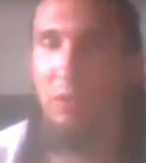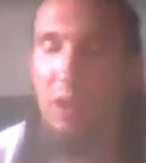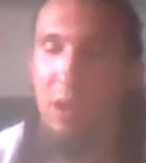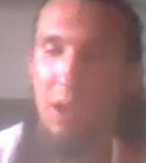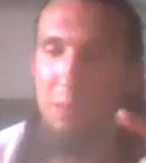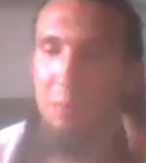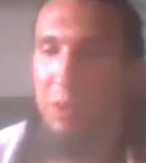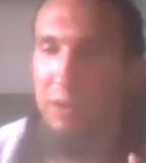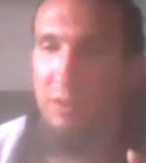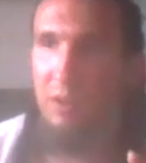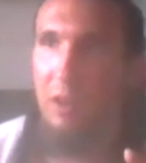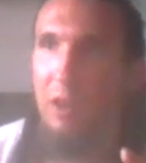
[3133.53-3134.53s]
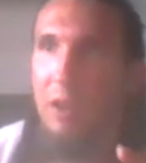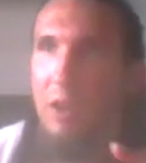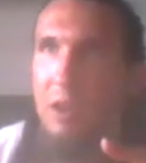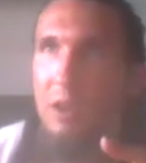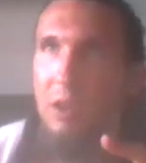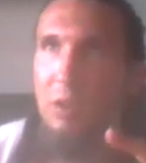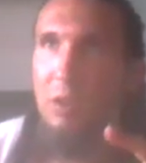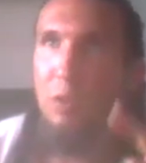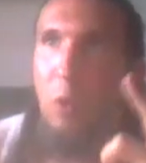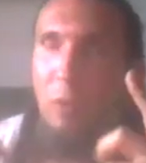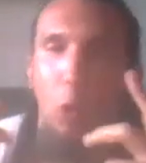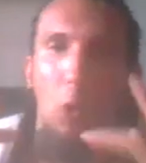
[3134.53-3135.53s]
But uh, throughout the
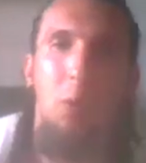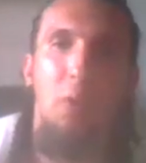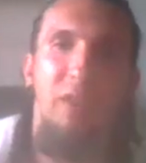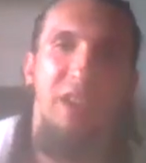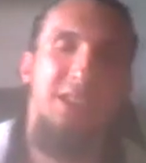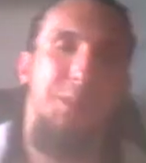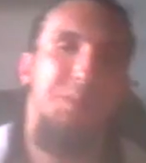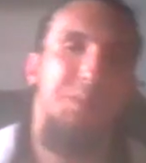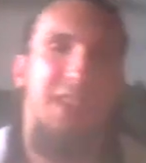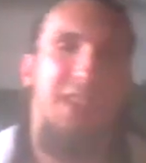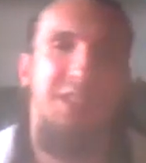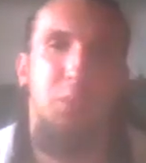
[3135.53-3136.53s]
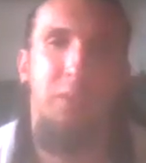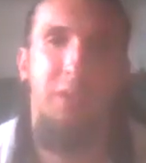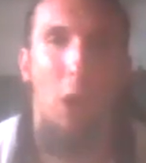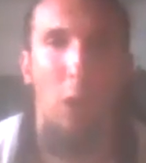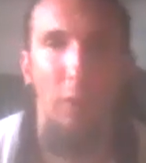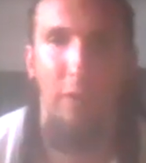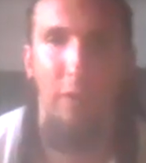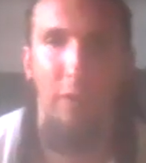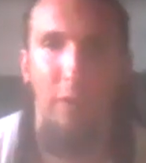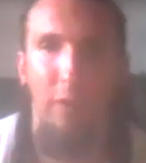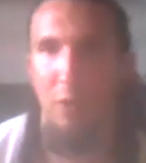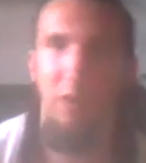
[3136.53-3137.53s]
whole movie, he's obsessed with the All Father, the
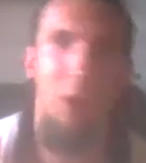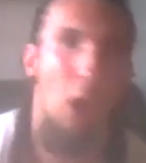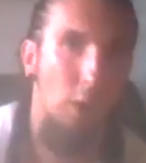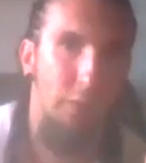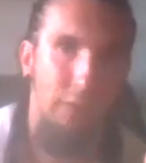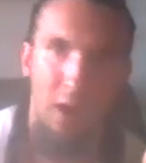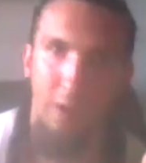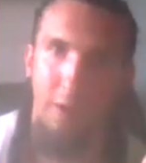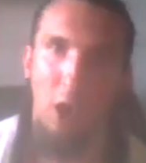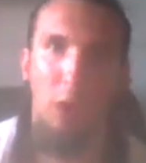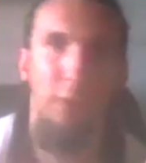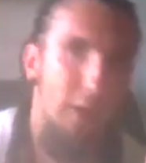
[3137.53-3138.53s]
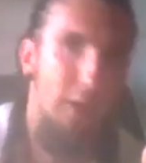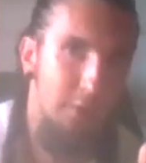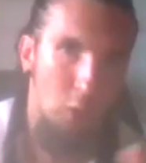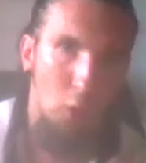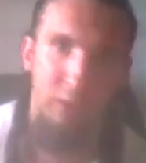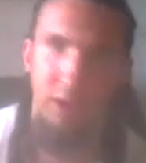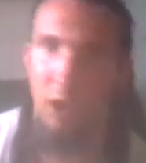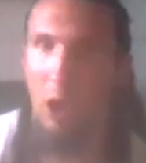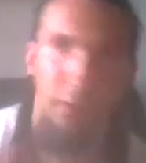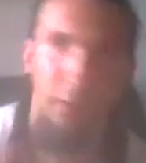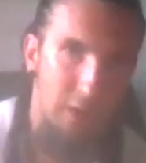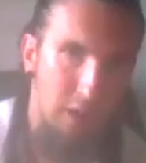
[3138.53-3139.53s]
All Father, All Father Odin, All
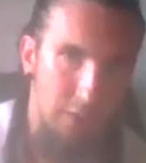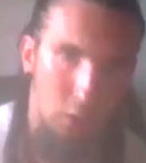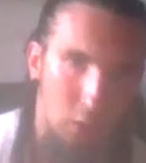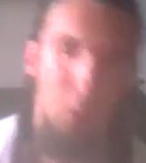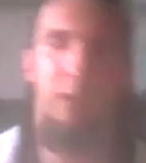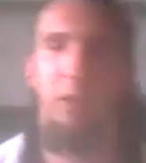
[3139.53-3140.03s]
Father Odin.